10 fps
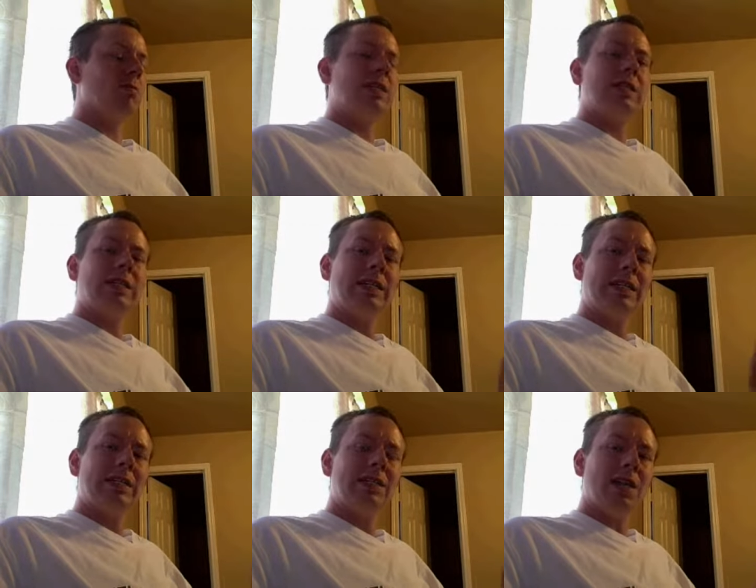But
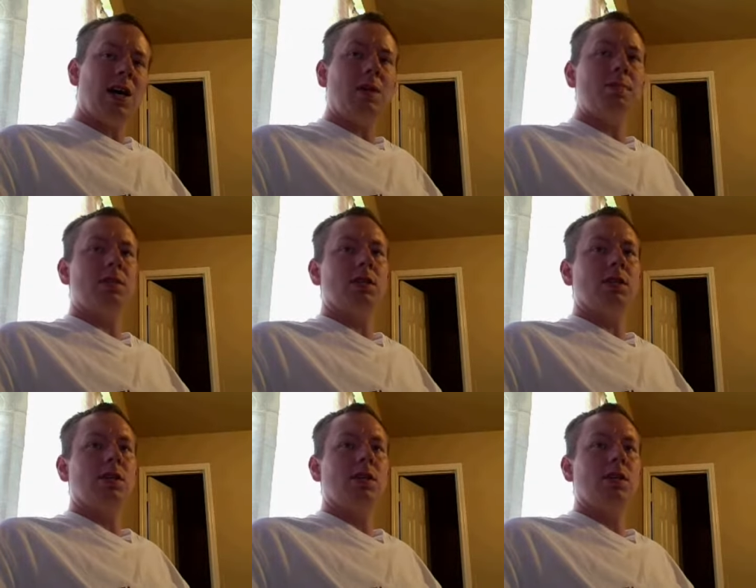that's the opposite.
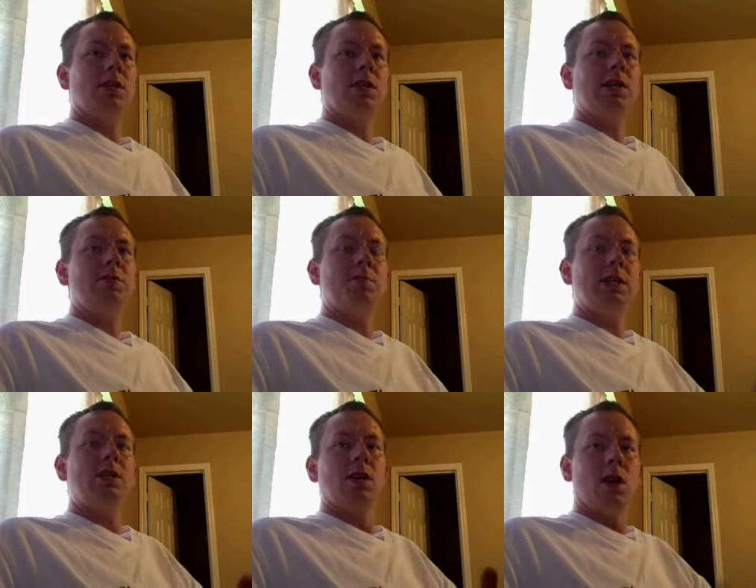It's
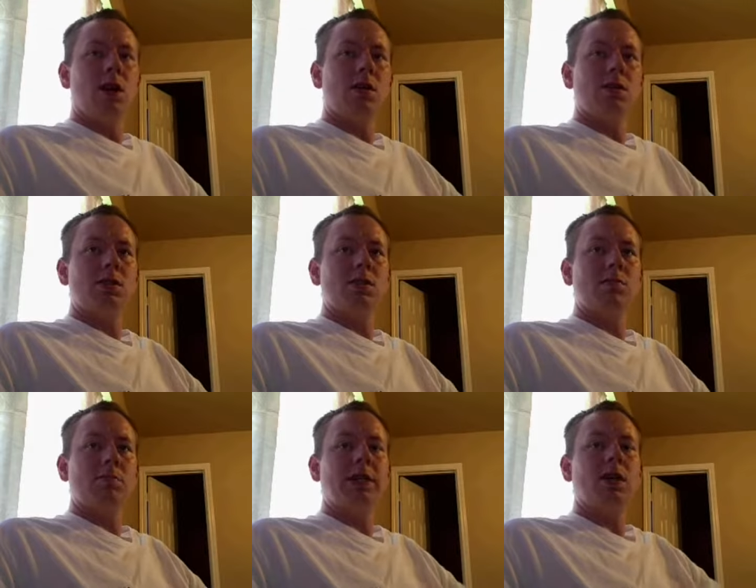been caused
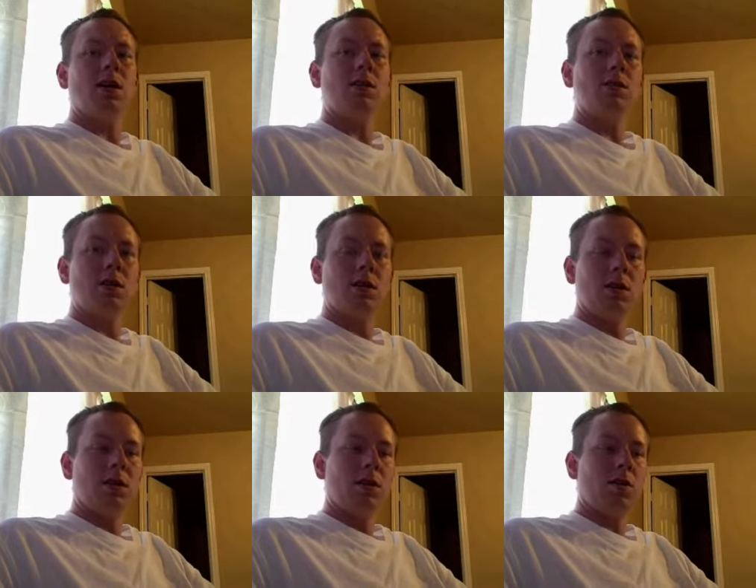because
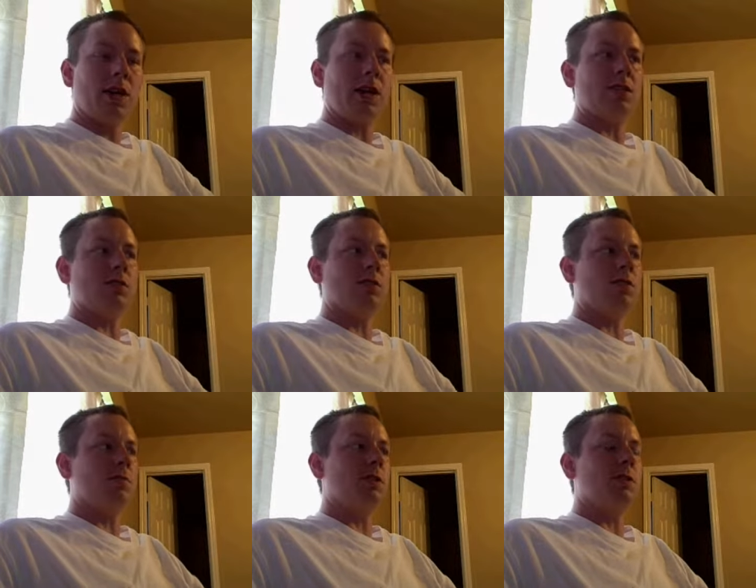crack is so
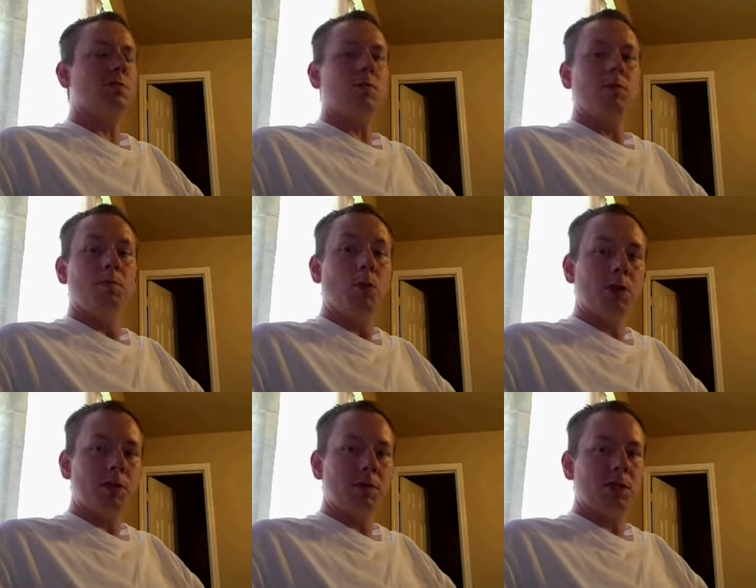expensive, more
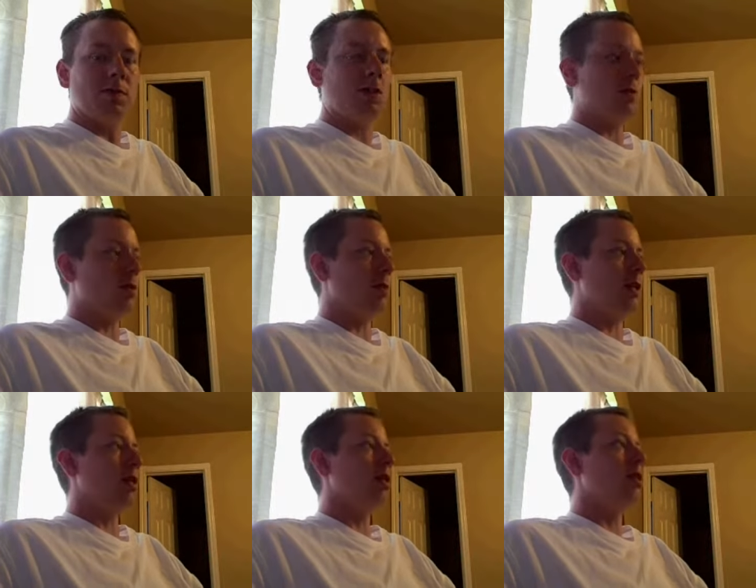expensive than it would
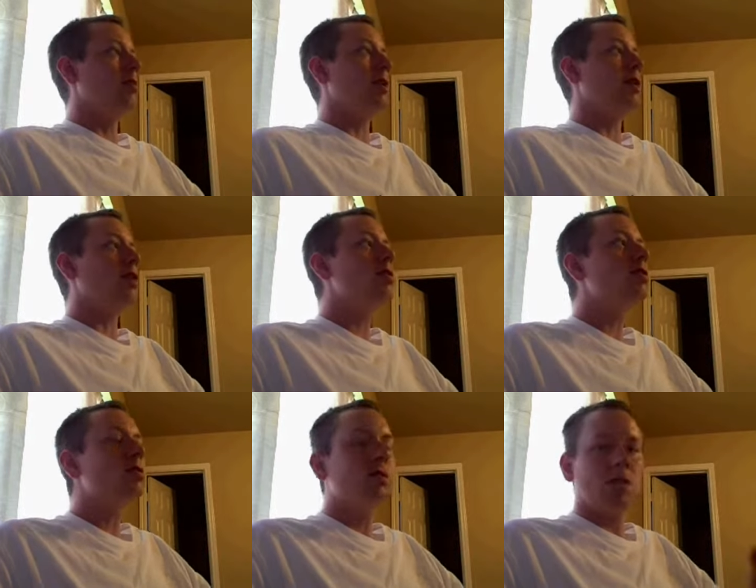be,
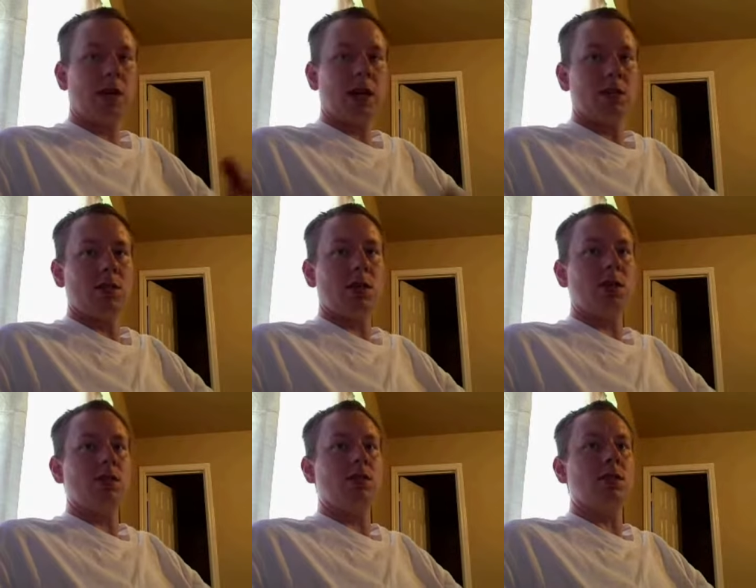because crack is not
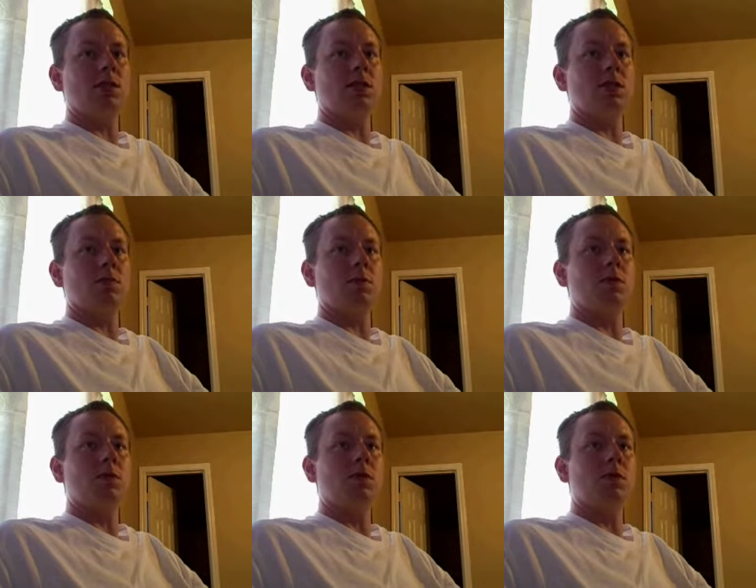easily accessible,
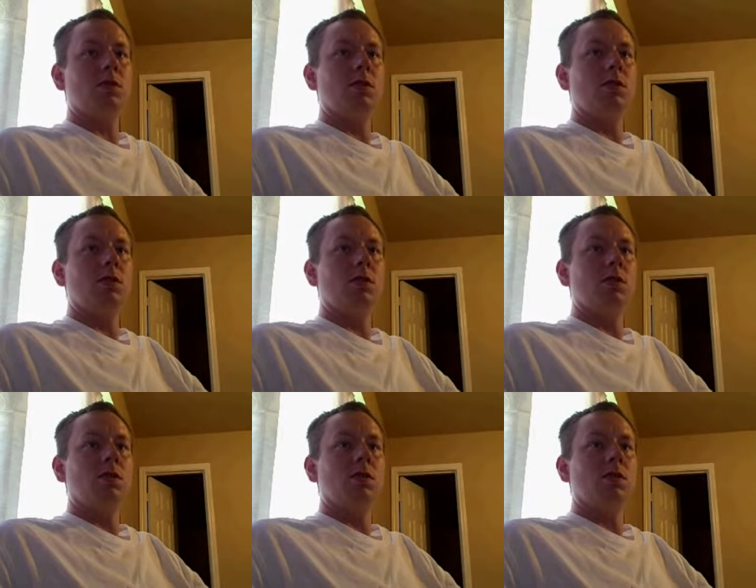
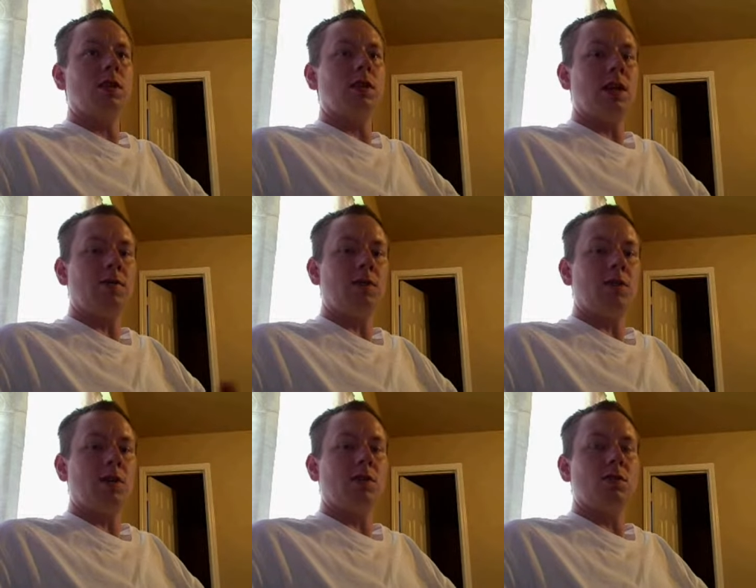that they have to
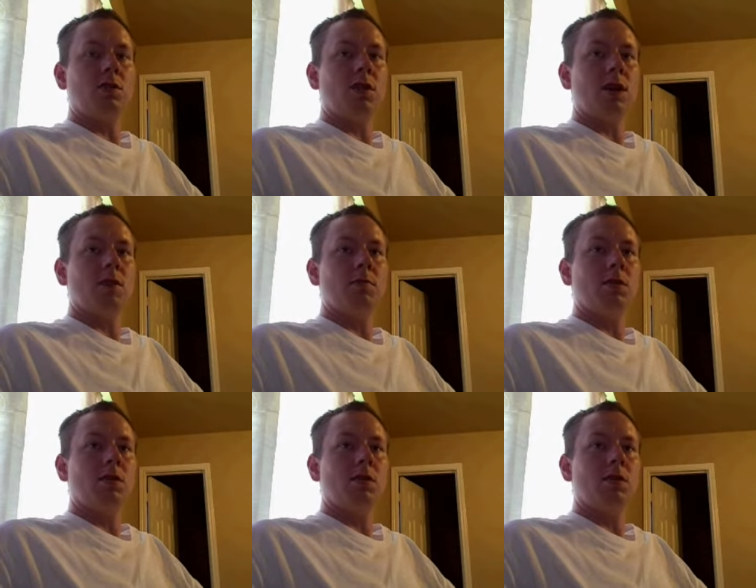turn to crime.